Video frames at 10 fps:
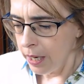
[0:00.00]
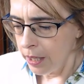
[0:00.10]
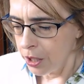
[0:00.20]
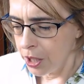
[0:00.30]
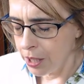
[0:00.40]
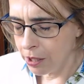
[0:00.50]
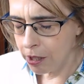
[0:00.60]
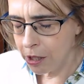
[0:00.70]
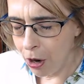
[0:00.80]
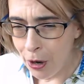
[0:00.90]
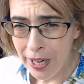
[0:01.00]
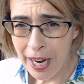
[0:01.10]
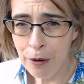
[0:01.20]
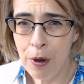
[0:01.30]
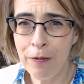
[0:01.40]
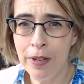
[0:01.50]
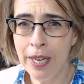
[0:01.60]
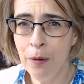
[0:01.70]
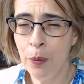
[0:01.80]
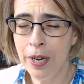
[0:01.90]
she's slowly
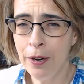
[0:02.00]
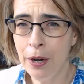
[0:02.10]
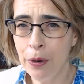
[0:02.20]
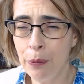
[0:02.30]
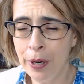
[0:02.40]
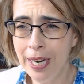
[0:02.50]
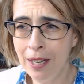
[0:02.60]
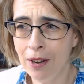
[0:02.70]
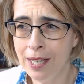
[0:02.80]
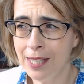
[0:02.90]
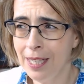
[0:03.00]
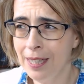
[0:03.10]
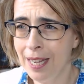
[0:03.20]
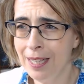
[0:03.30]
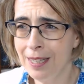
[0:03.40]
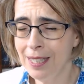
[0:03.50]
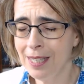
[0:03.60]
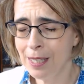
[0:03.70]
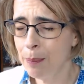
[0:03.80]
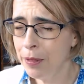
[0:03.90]
unraveling, and we're realizing that
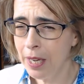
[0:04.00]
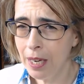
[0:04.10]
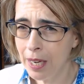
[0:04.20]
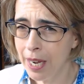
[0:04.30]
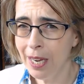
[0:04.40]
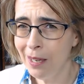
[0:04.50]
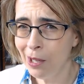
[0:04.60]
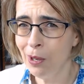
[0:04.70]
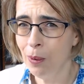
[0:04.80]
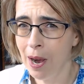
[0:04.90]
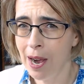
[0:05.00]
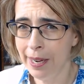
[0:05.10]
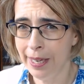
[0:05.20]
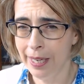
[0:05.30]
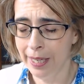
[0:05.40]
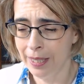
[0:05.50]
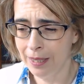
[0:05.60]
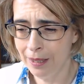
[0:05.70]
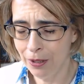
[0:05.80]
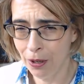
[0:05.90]
there's something N Q R here,
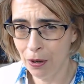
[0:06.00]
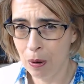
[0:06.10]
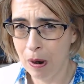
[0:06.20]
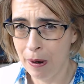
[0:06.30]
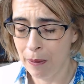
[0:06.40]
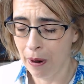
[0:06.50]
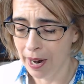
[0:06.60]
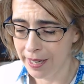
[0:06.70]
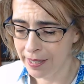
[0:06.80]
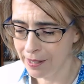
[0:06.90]
not quite right.